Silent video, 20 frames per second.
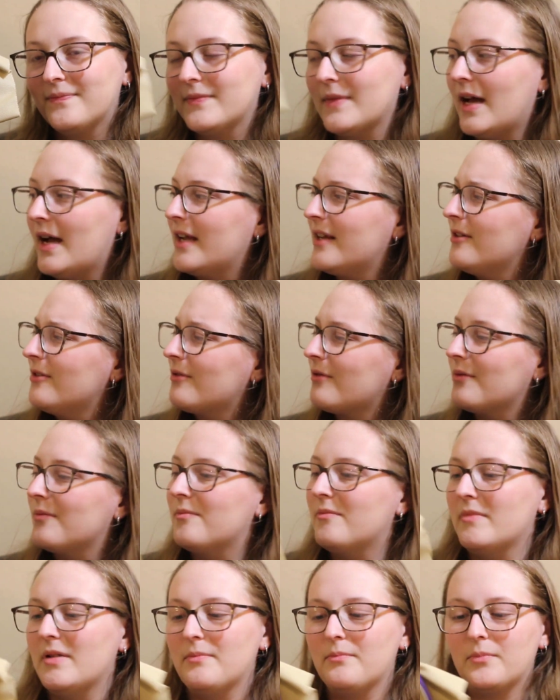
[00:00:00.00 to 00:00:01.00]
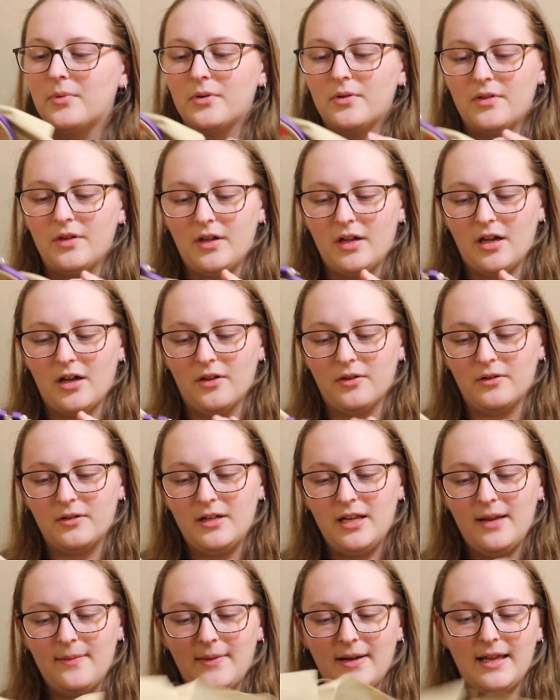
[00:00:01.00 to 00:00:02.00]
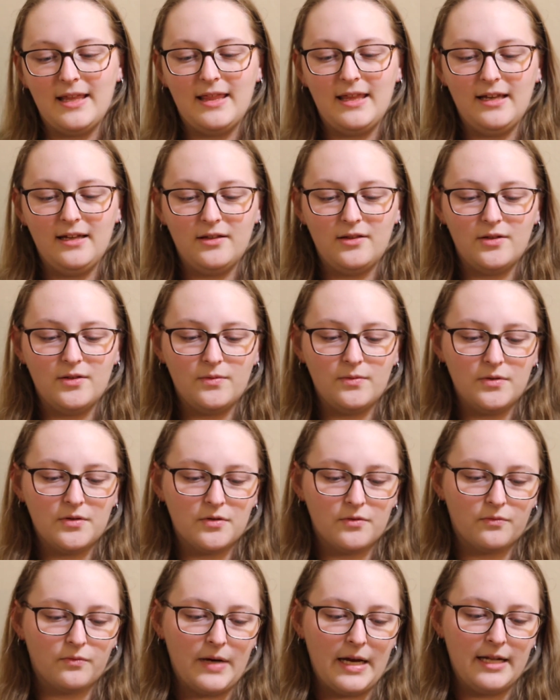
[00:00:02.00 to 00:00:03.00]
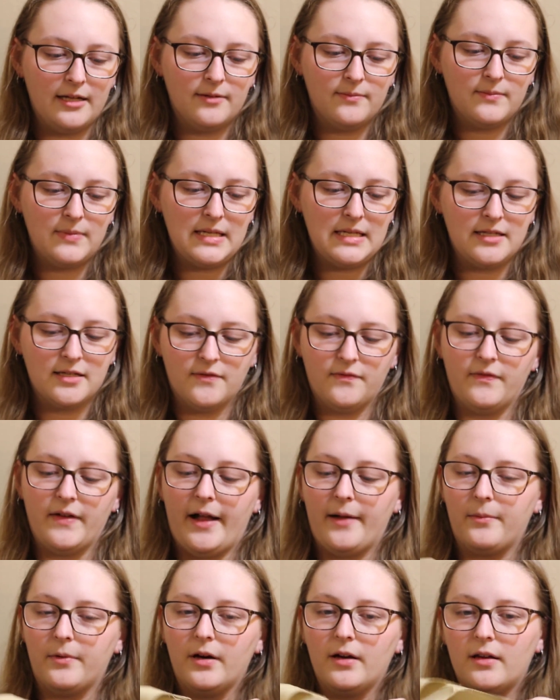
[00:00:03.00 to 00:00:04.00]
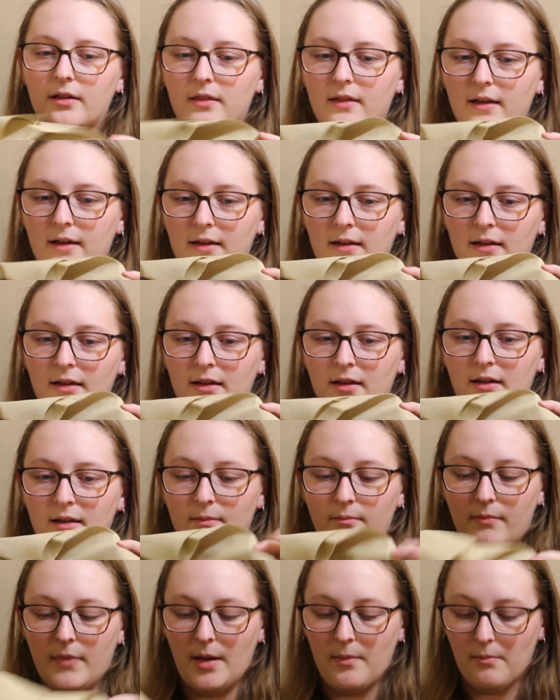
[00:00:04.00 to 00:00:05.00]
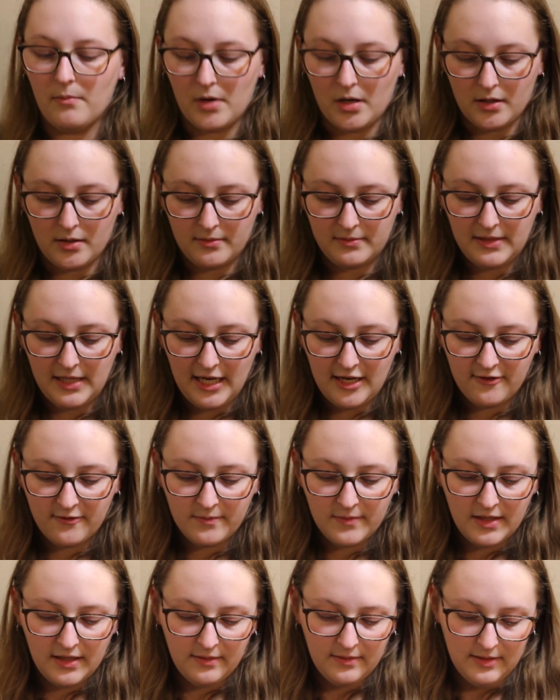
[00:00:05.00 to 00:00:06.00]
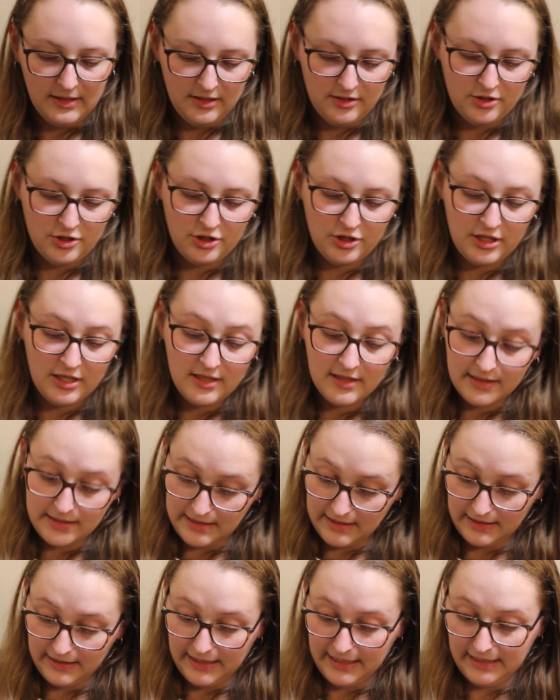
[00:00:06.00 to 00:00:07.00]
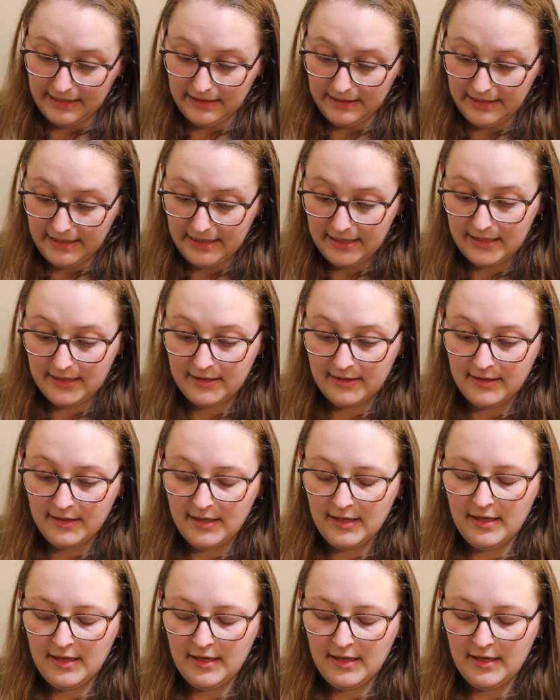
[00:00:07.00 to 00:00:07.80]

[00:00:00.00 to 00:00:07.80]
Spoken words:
I don't remember the color name. I think this was a random piece of fabric that my mom gave me because she doesn't like linen.